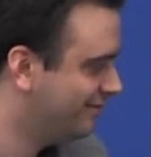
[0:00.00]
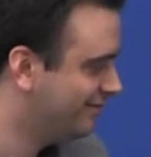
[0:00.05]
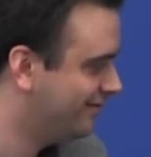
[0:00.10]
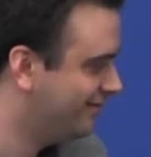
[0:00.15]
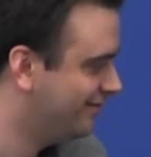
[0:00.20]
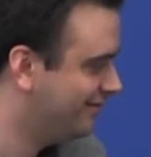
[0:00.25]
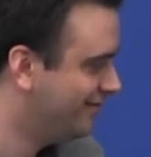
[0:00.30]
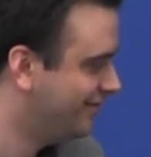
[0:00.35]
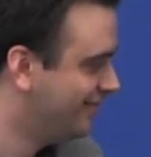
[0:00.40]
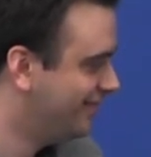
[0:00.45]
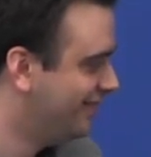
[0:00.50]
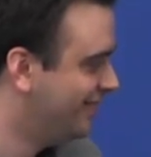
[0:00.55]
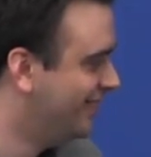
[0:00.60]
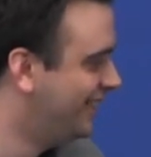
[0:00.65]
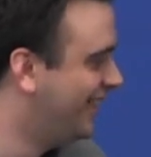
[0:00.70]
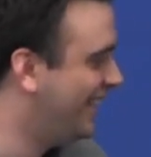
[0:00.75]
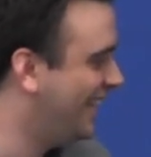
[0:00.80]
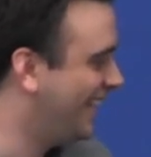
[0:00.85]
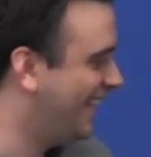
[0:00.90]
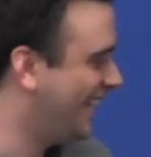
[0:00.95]
I mean,
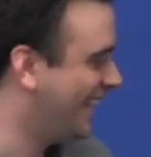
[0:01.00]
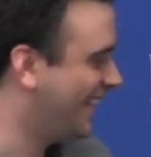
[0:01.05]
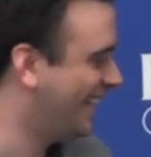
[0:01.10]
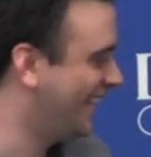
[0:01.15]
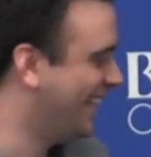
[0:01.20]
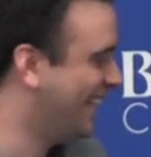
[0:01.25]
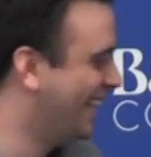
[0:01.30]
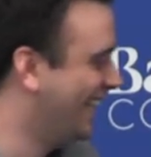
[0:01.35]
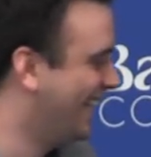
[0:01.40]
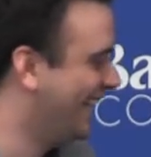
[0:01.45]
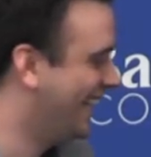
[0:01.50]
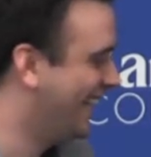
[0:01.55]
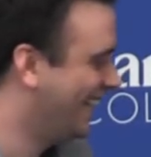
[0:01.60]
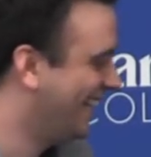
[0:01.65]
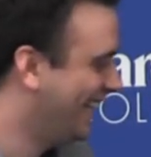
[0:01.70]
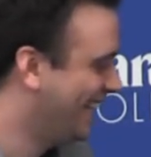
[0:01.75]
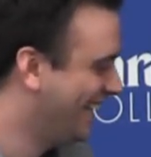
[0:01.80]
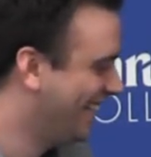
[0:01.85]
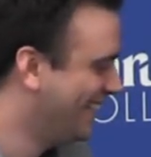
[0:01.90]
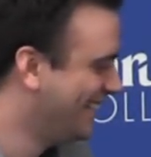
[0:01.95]
I
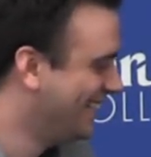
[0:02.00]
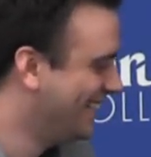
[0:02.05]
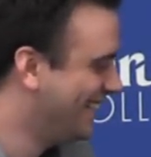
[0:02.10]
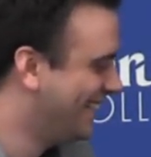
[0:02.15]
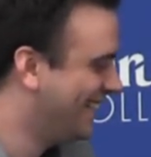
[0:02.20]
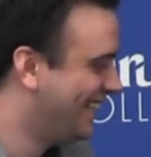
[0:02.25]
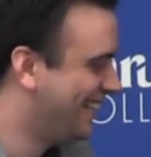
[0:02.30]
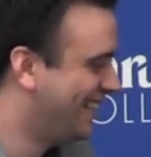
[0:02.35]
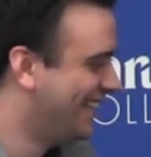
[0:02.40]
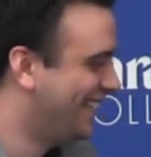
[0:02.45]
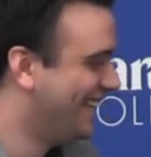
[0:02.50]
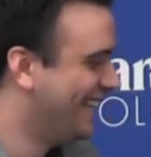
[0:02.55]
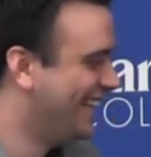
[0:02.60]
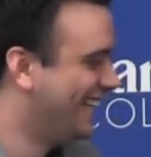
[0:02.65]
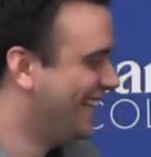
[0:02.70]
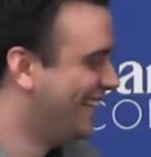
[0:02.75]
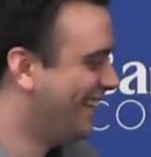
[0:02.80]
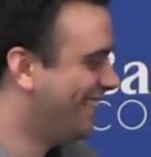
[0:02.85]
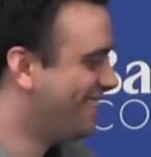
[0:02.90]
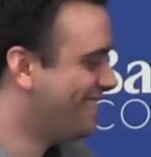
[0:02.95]
read articles
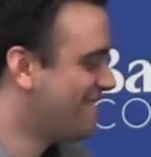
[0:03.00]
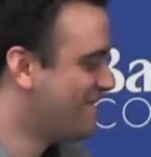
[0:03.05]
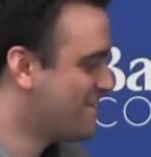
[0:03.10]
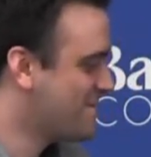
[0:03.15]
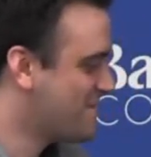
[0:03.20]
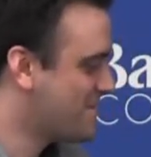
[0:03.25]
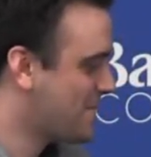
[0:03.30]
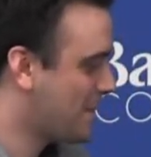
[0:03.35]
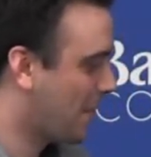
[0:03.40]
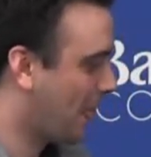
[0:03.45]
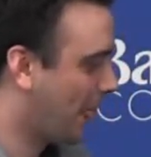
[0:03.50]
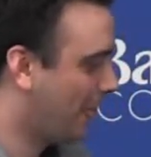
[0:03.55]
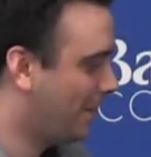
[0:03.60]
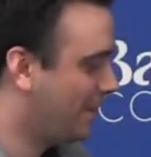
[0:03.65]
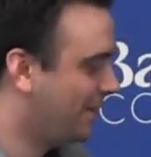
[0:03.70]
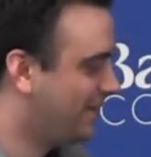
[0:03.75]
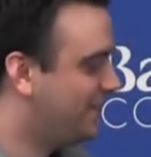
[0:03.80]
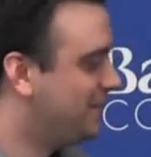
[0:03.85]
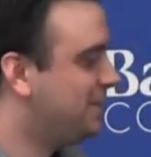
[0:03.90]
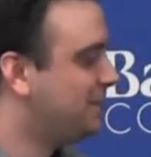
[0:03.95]
like you have about
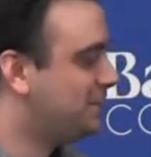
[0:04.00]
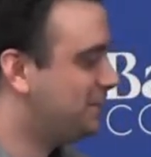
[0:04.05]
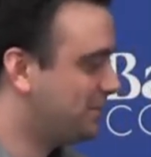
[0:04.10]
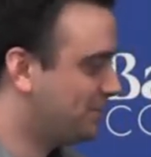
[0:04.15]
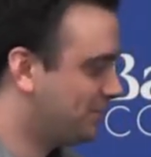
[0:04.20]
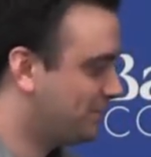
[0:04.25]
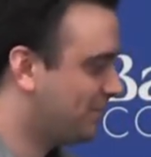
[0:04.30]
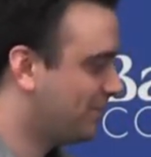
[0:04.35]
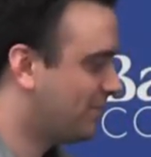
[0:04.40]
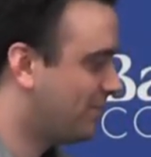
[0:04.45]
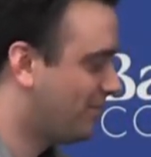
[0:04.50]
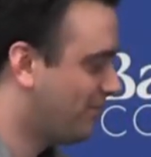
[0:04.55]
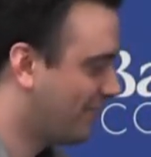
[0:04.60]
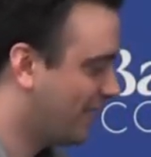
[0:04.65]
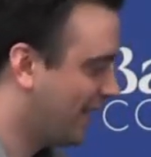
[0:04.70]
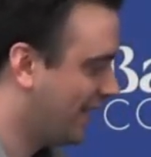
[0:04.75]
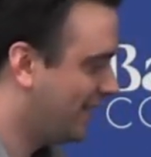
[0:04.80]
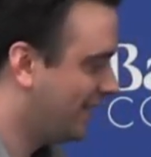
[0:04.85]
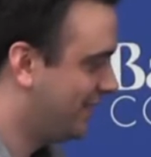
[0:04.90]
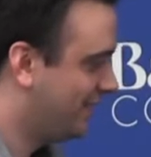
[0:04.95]
somebody printing, you know,
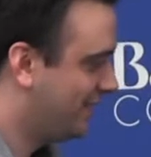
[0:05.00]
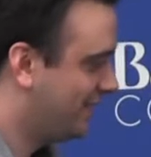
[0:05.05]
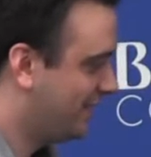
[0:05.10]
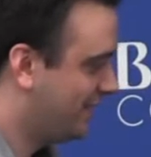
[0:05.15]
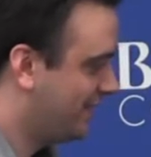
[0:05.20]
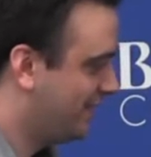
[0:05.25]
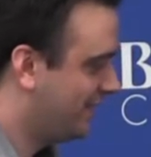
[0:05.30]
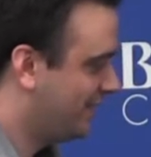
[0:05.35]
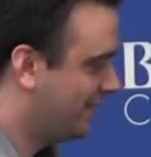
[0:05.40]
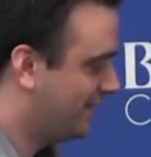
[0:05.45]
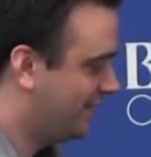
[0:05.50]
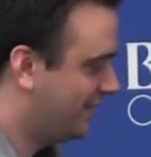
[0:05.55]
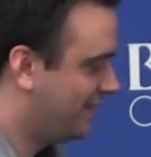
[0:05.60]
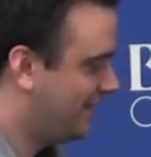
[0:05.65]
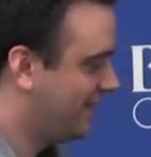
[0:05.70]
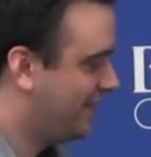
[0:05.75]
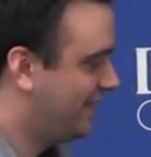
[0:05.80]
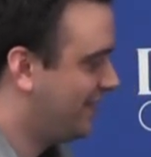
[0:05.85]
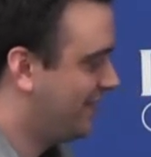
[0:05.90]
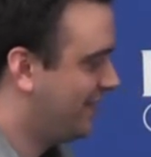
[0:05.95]
a
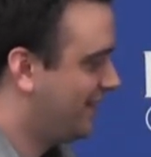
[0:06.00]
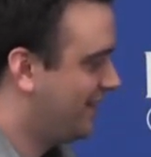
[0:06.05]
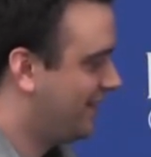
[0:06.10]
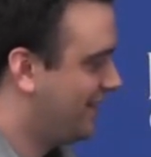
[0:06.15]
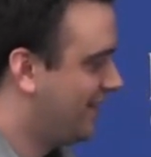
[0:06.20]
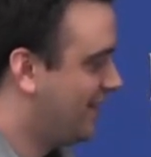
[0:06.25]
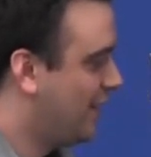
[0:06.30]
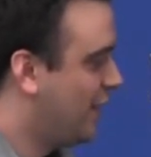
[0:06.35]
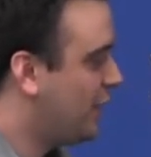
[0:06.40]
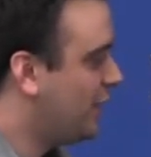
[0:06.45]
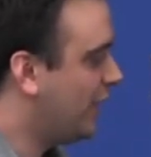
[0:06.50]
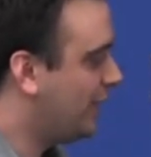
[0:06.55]
car that works.